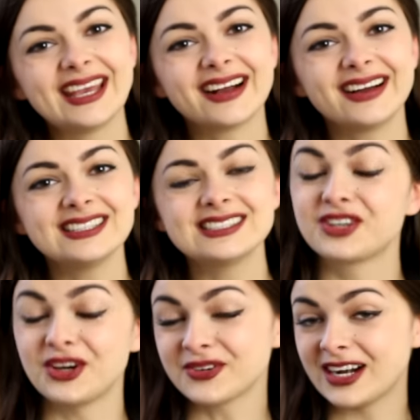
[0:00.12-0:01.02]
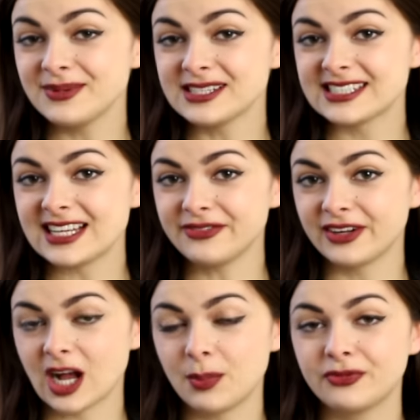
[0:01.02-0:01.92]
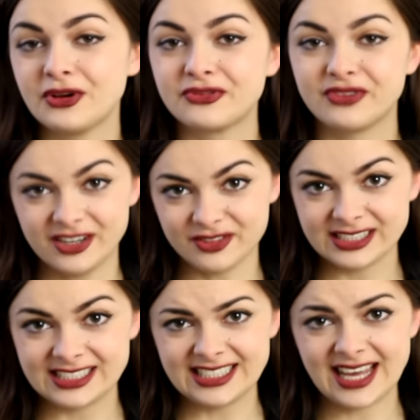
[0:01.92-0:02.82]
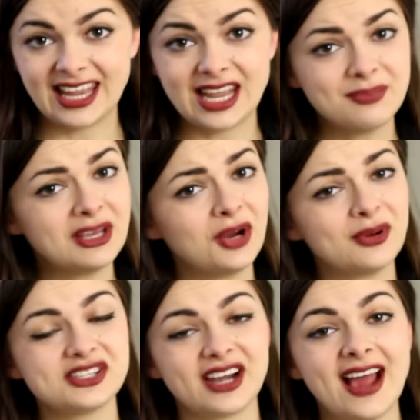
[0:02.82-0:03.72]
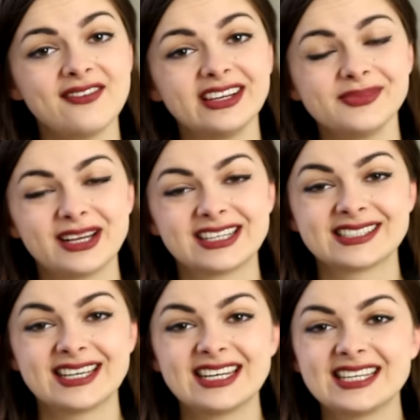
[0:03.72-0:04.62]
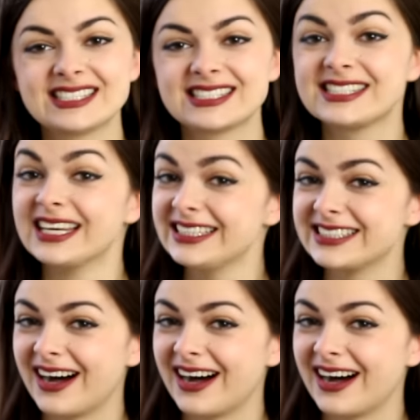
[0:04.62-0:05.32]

Hey guys, go grab yourself a cup of your favorite tea and let me know what you're having because it is tea